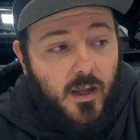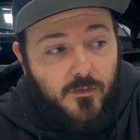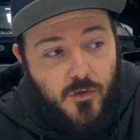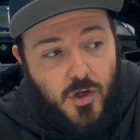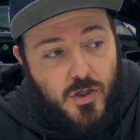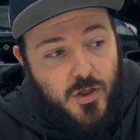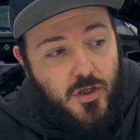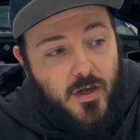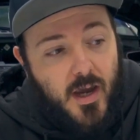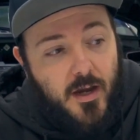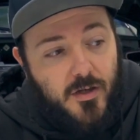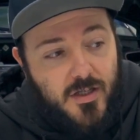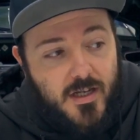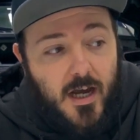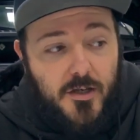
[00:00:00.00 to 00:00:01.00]
If you just look at
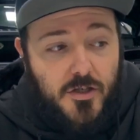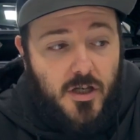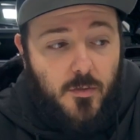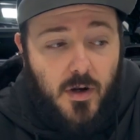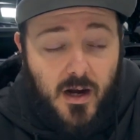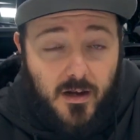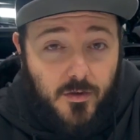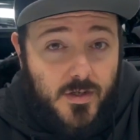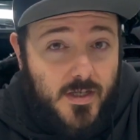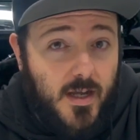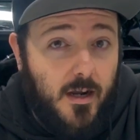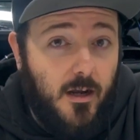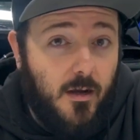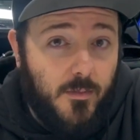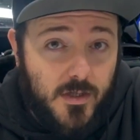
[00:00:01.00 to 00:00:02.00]
your stock turbo, how it was
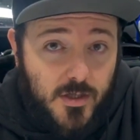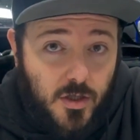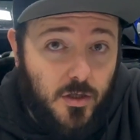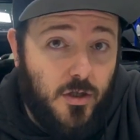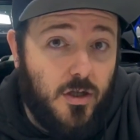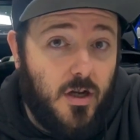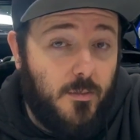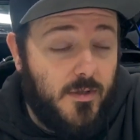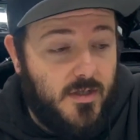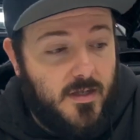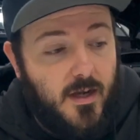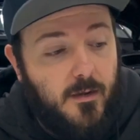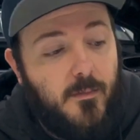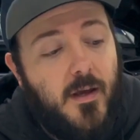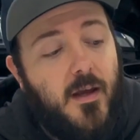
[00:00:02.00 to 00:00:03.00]
set up, it's going to hook up the
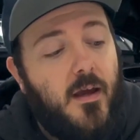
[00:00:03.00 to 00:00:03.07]
same.